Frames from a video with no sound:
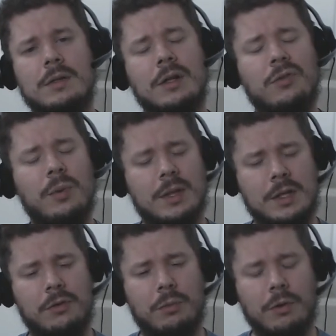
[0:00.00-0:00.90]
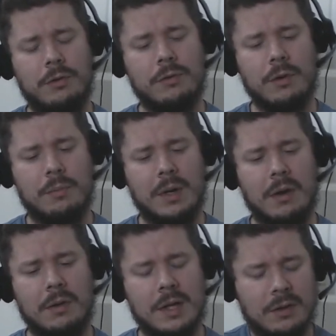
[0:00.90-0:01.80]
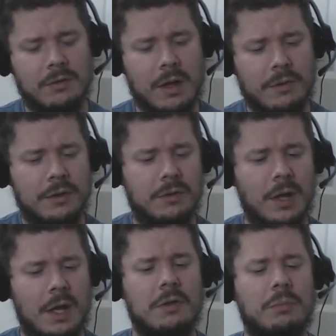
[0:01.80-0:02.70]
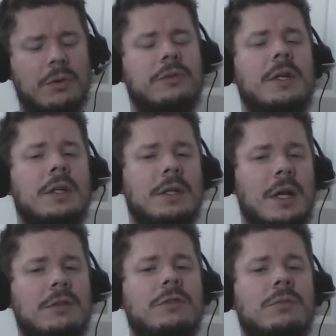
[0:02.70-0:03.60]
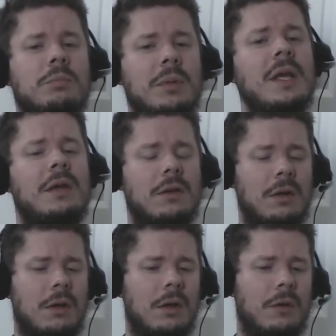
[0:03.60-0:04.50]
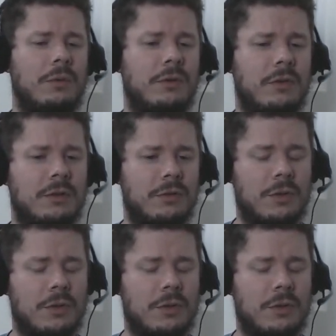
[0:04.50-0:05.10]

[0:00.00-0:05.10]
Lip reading: That's what these words are about. And that's how this person can speak with such